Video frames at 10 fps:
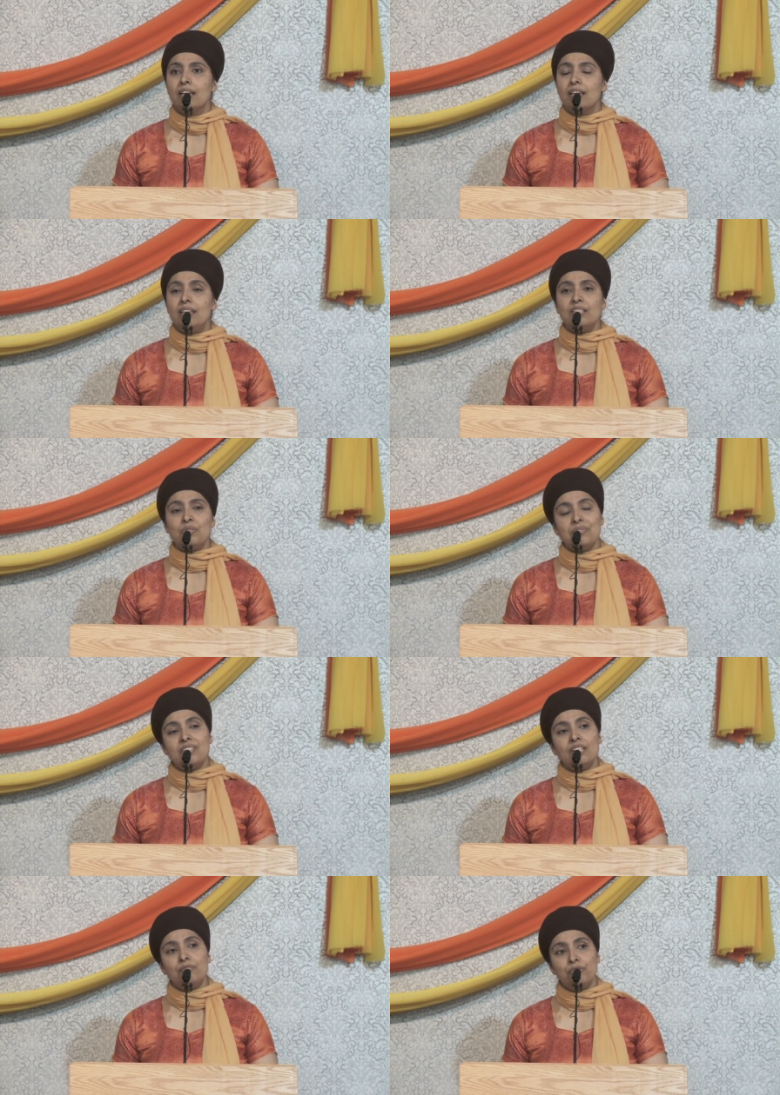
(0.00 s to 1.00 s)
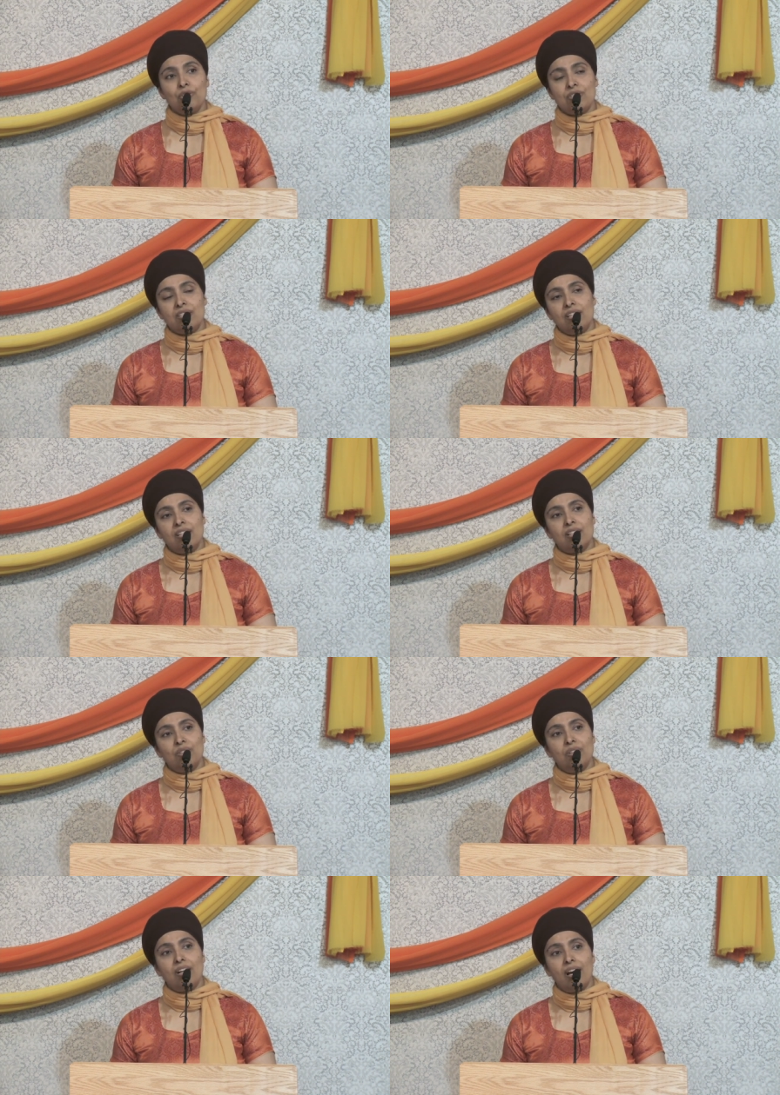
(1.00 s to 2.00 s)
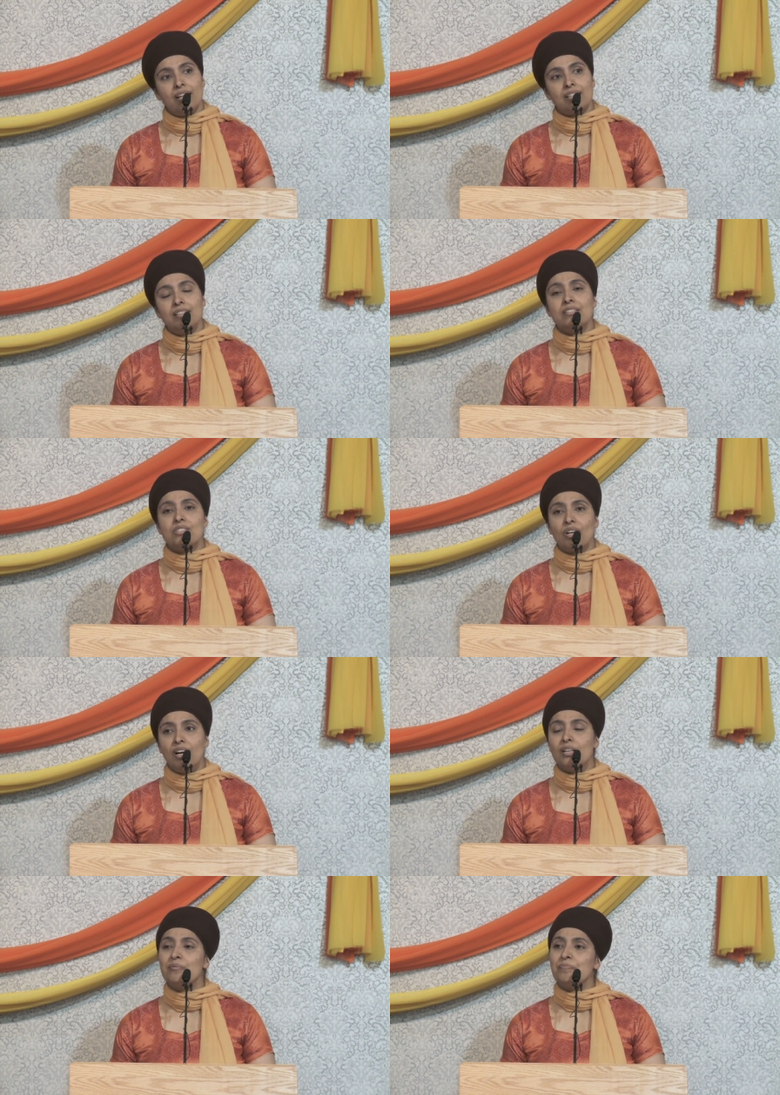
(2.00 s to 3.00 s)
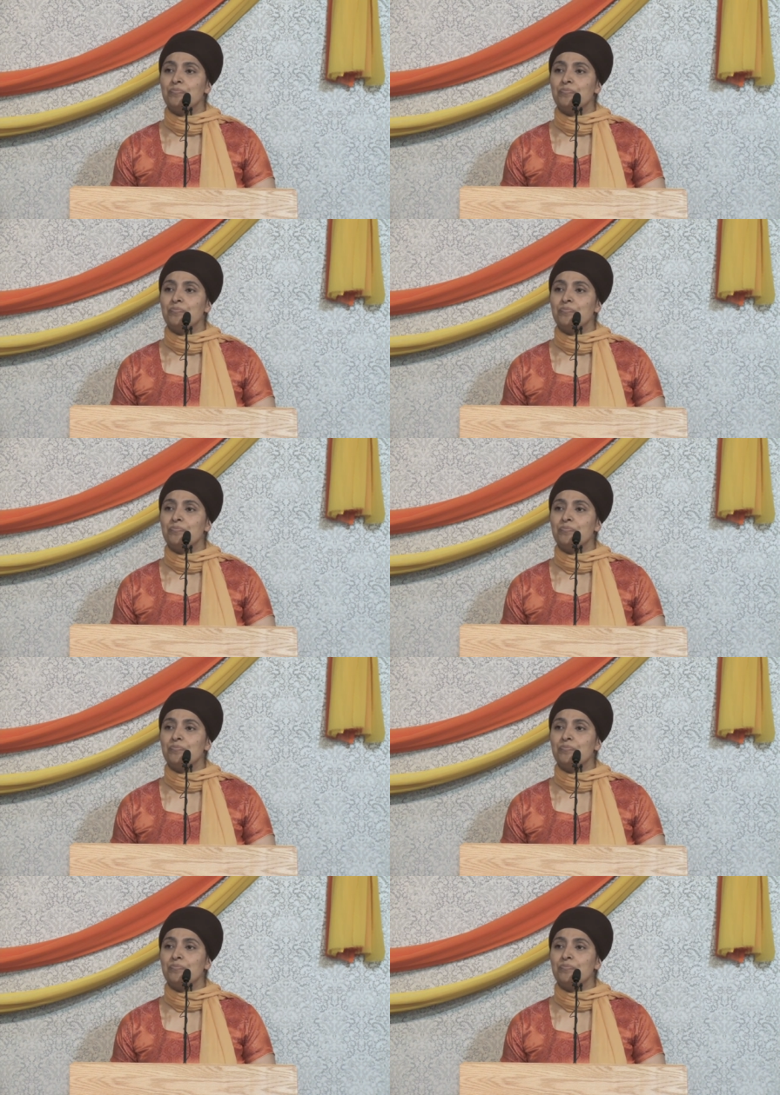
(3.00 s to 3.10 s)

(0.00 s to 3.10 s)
This was the adversity that Guru Nanak saw